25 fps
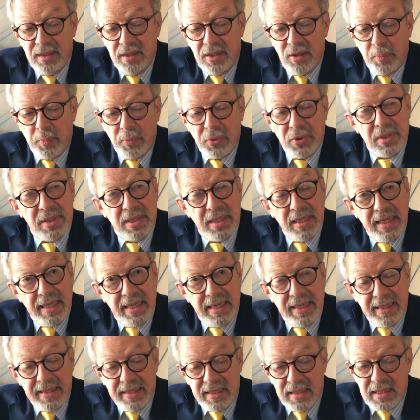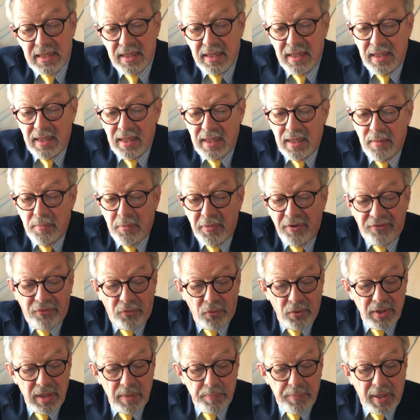to proceedings
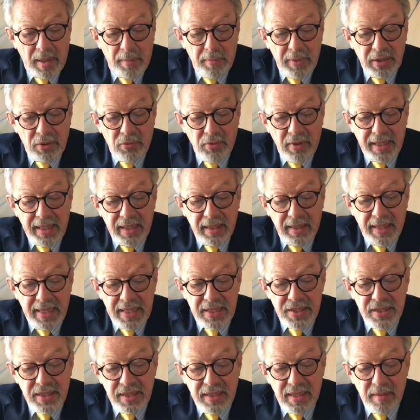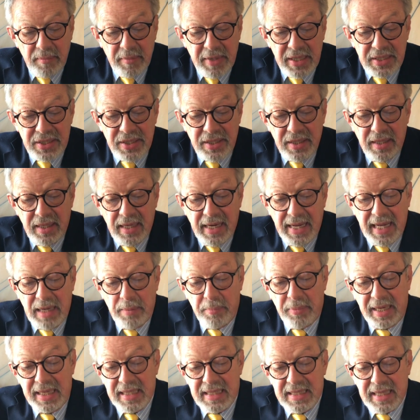before the Public Regulation Commission
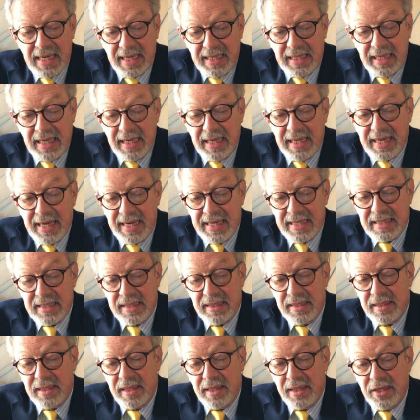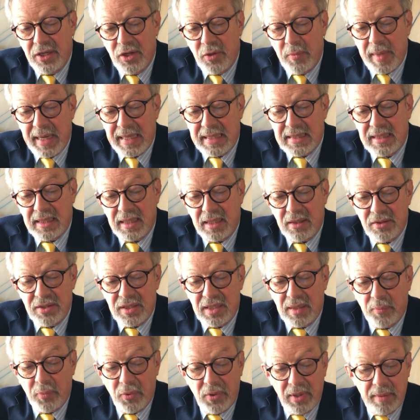and by taking cases to the New Mexico
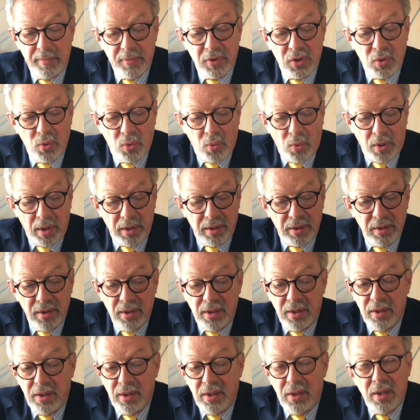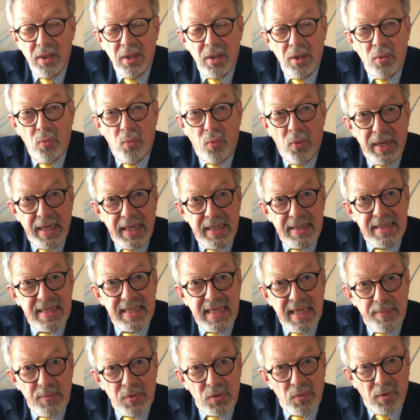Supreme Court when it
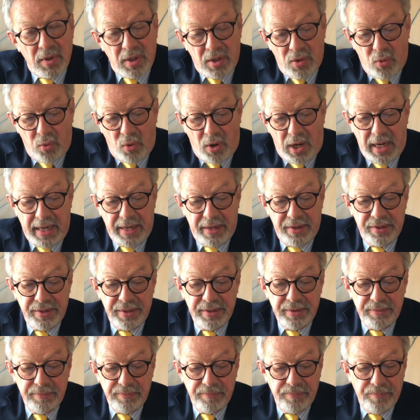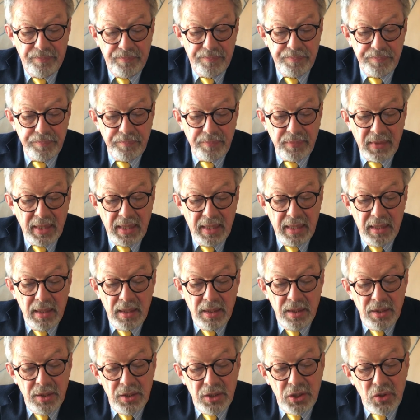seems required.
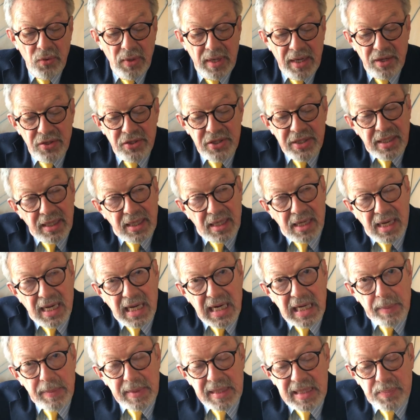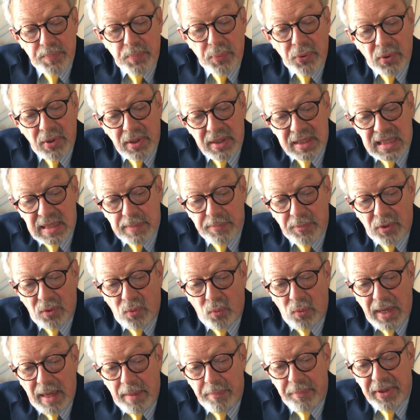New Energy Economy's
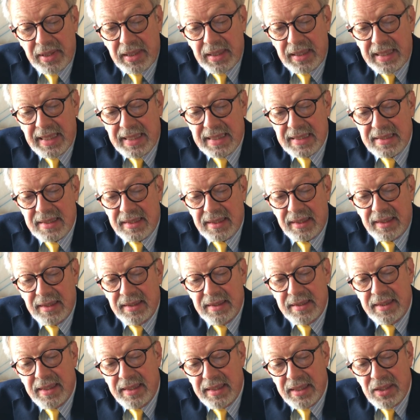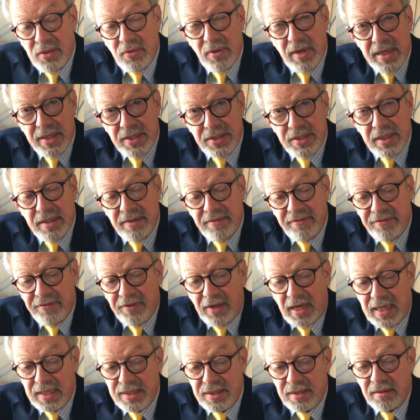principal weapon against the continuation of
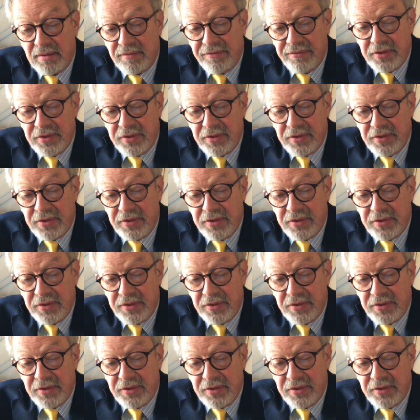fossil